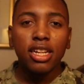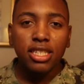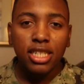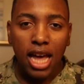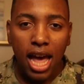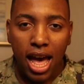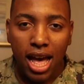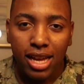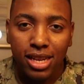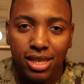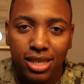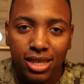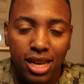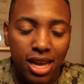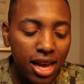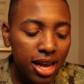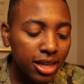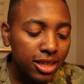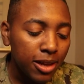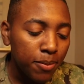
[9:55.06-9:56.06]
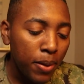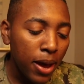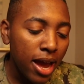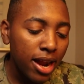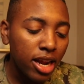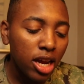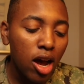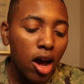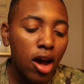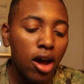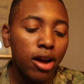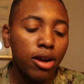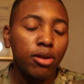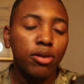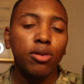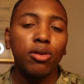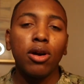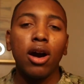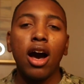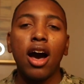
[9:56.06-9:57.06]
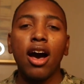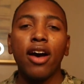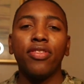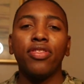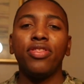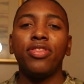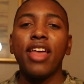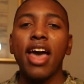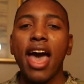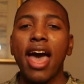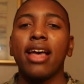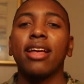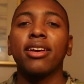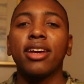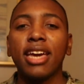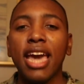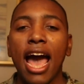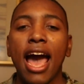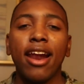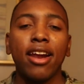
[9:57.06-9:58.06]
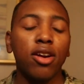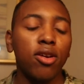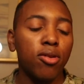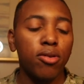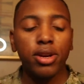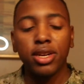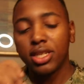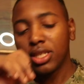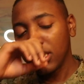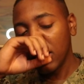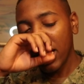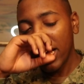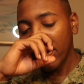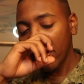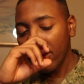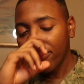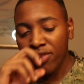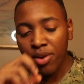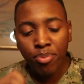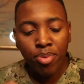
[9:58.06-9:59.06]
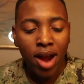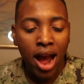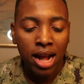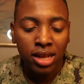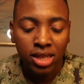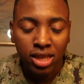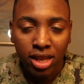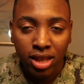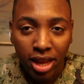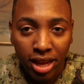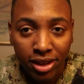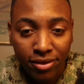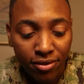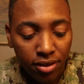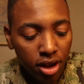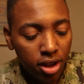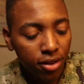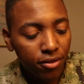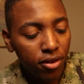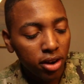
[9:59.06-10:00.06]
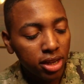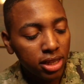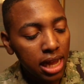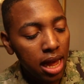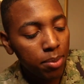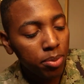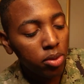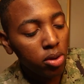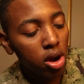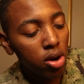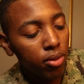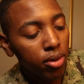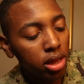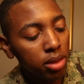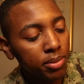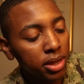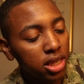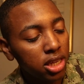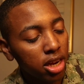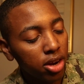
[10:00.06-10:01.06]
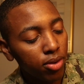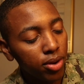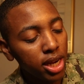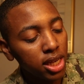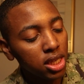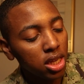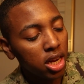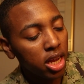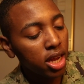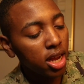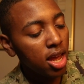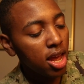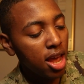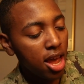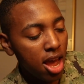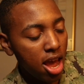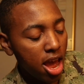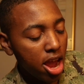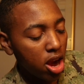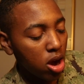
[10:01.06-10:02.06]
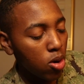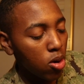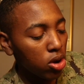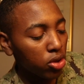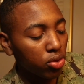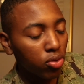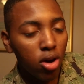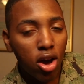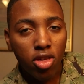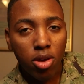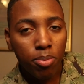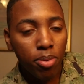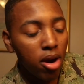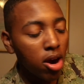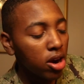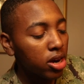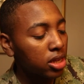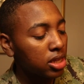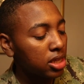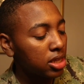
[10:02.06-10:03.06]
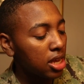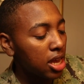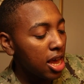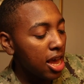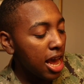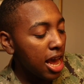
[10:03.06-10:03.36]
test depending on uh, that category. So like if you're practicing like, for example, arithmetic reasoning and you're going through all the parts